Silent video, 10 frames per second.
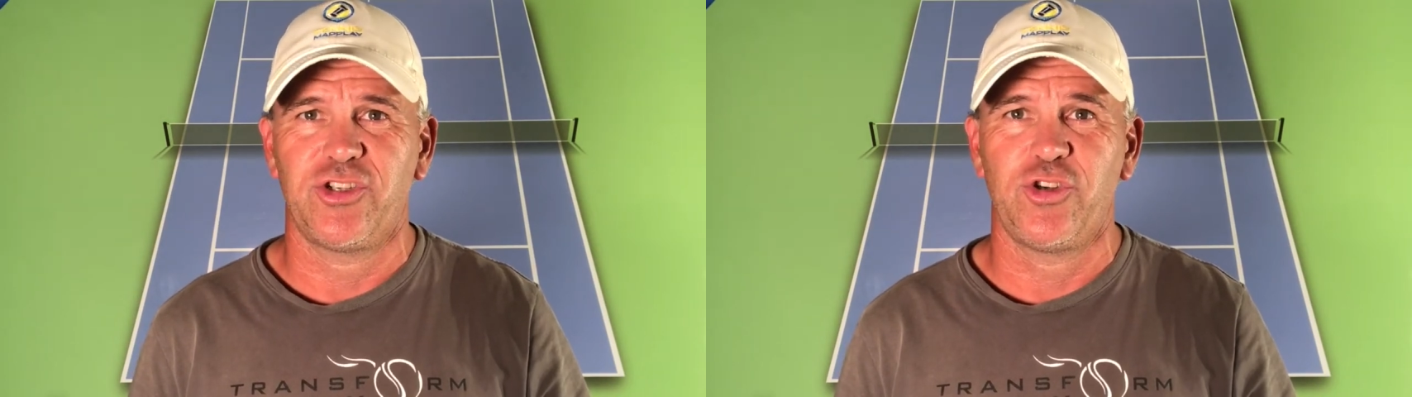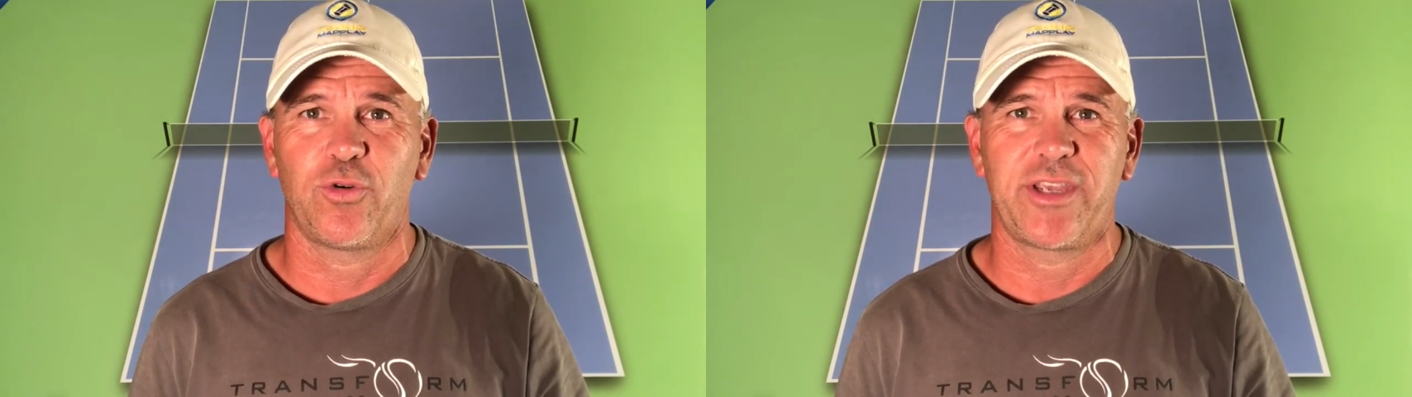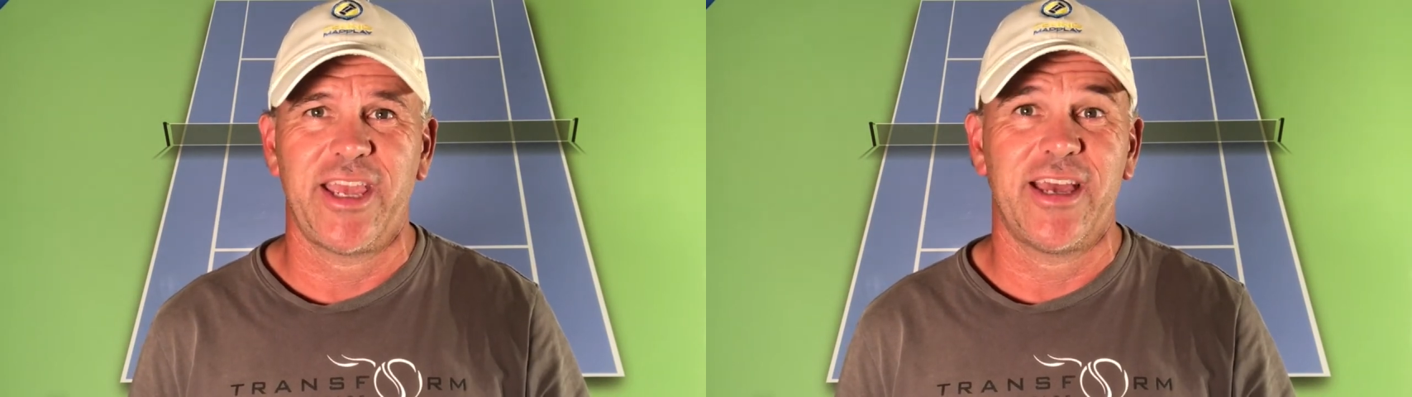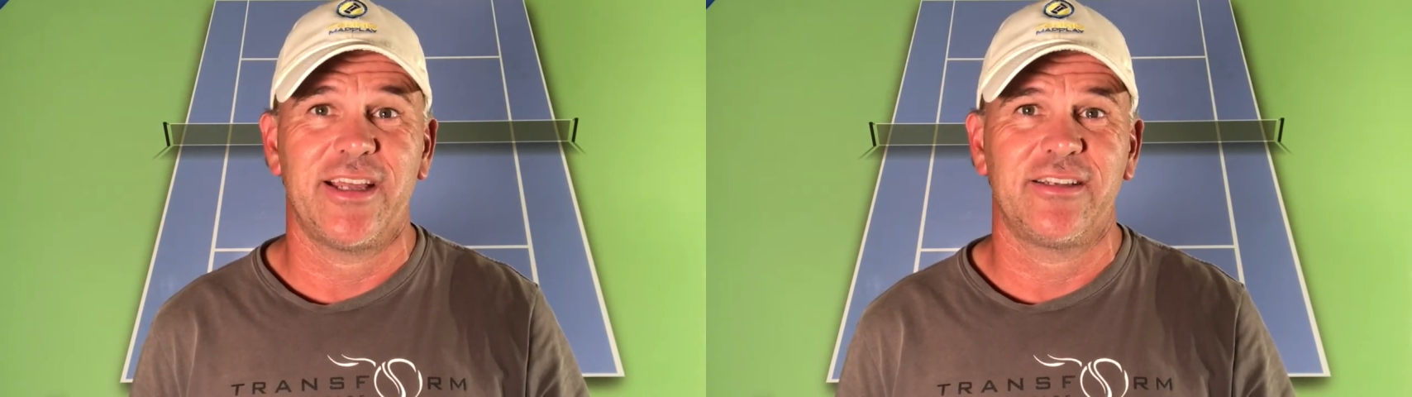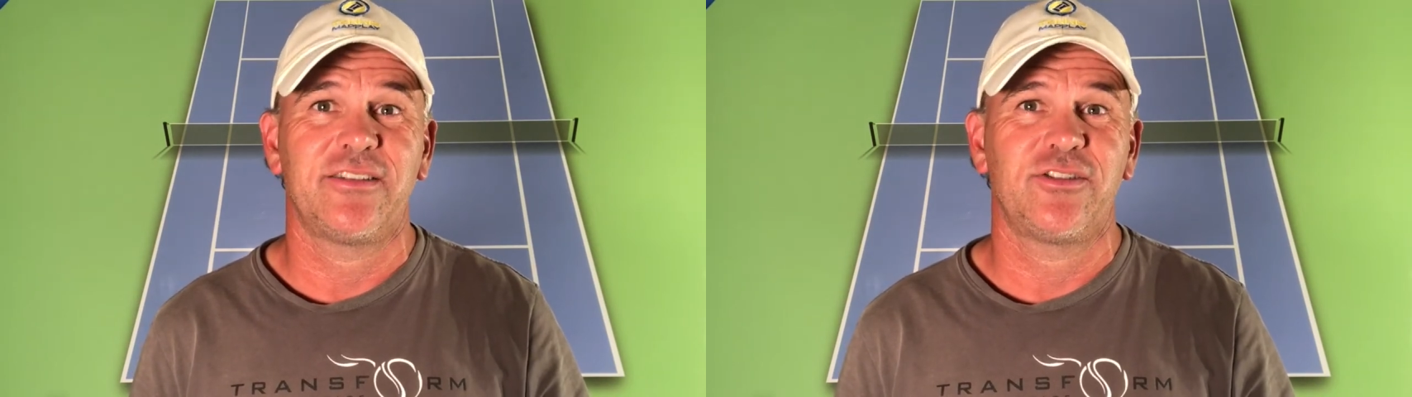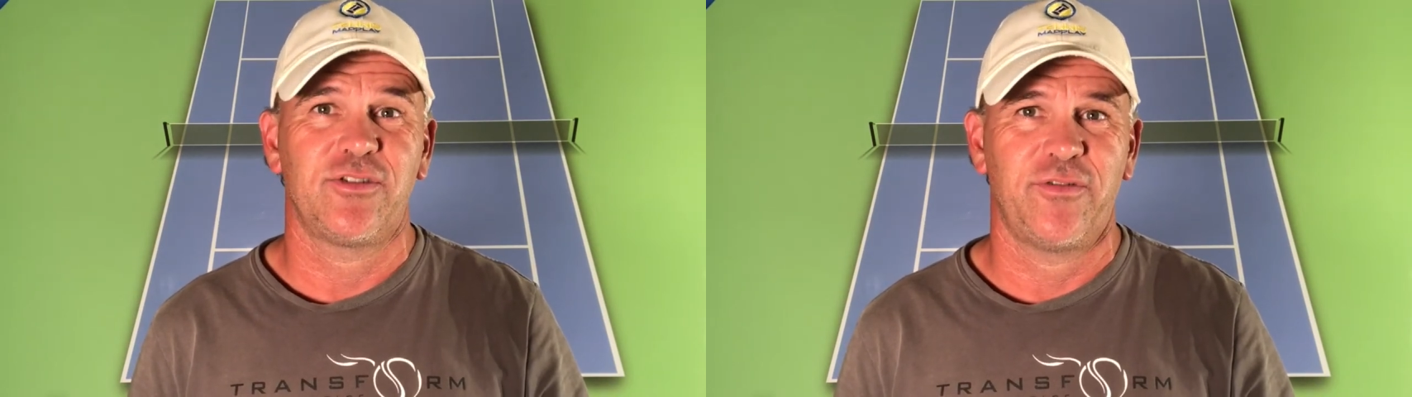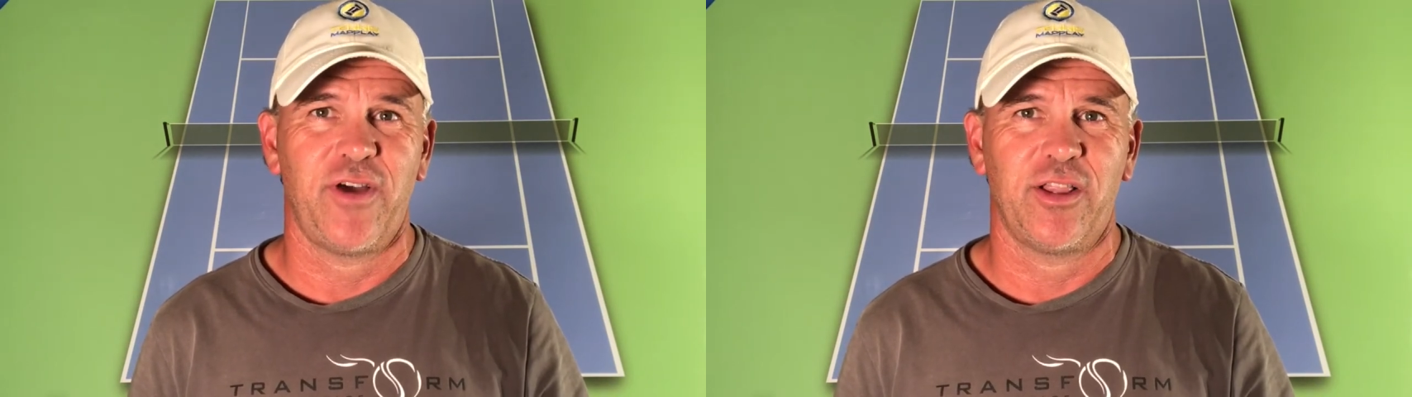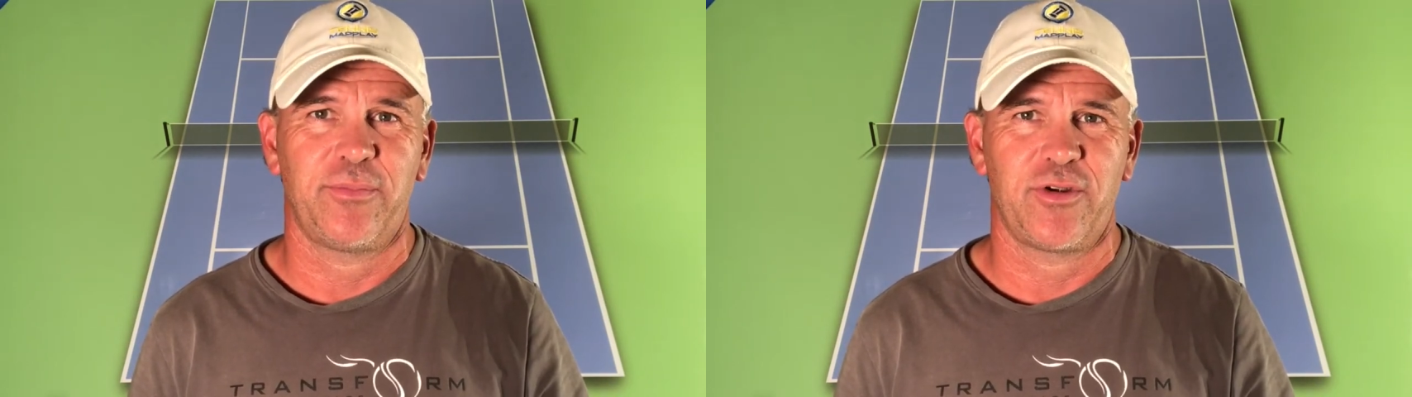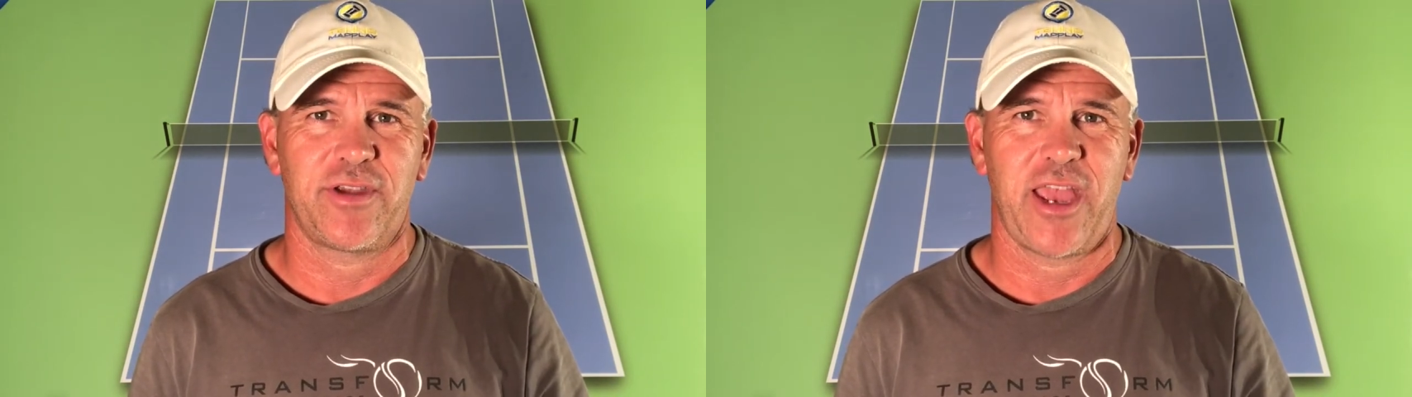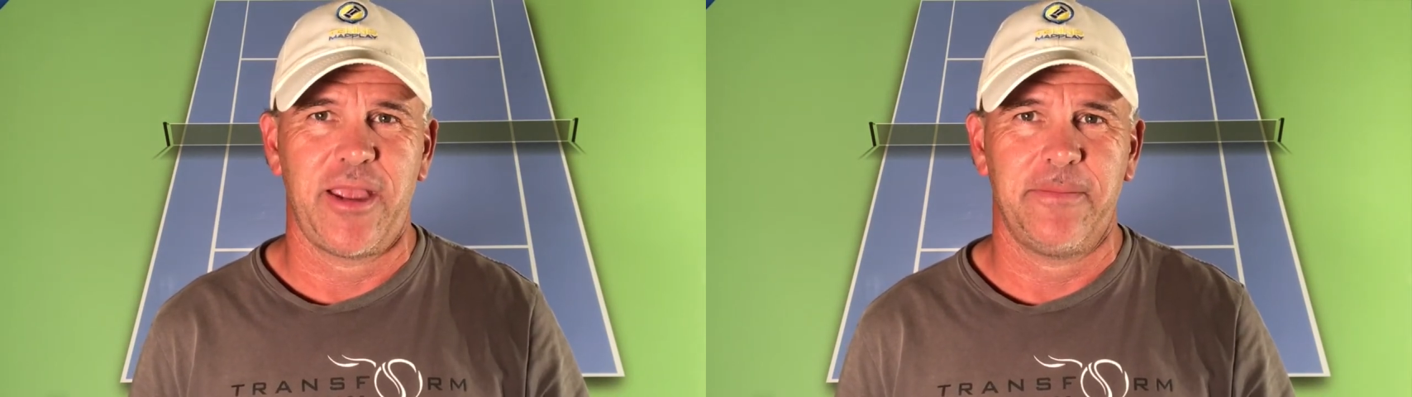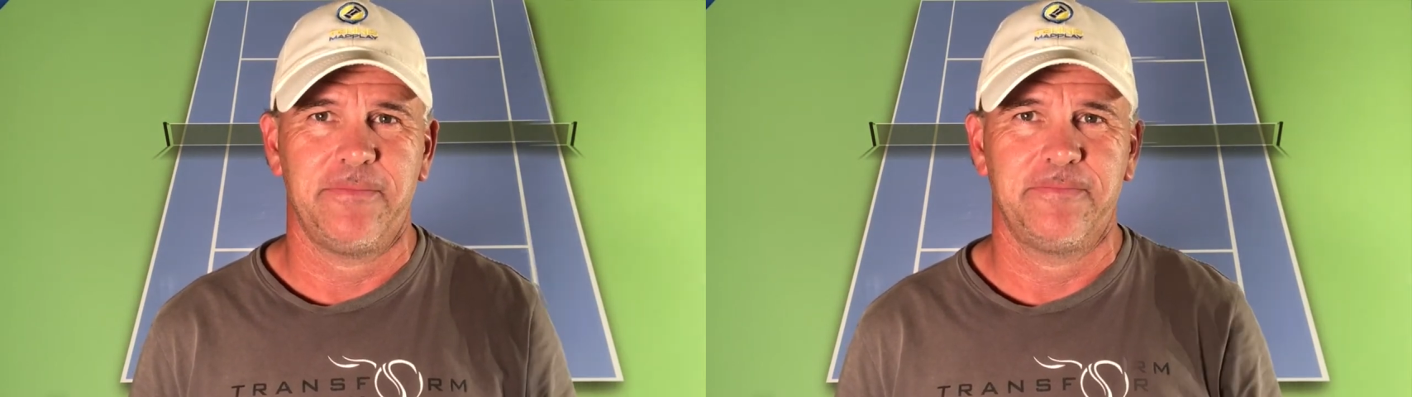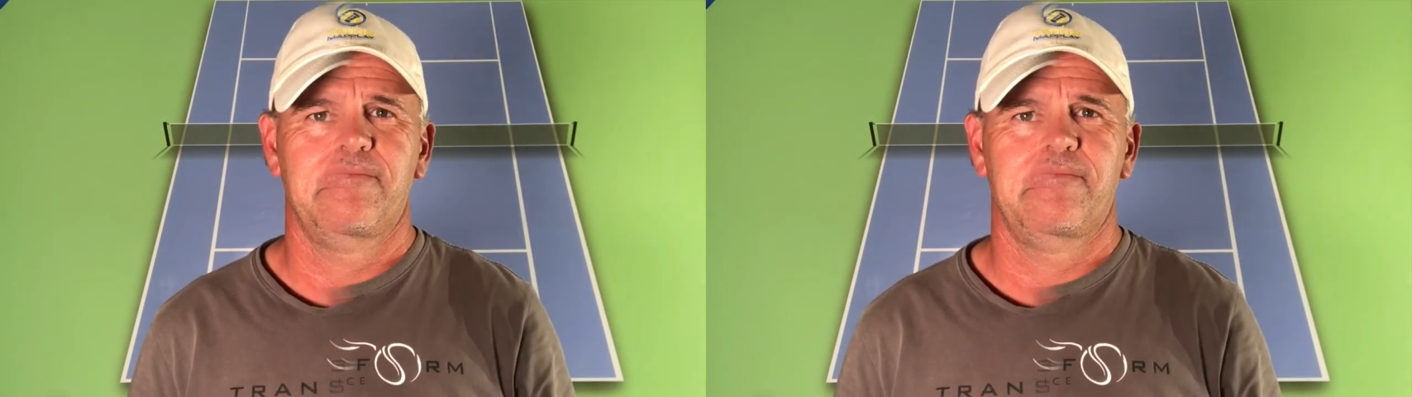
you'll get to develop your game.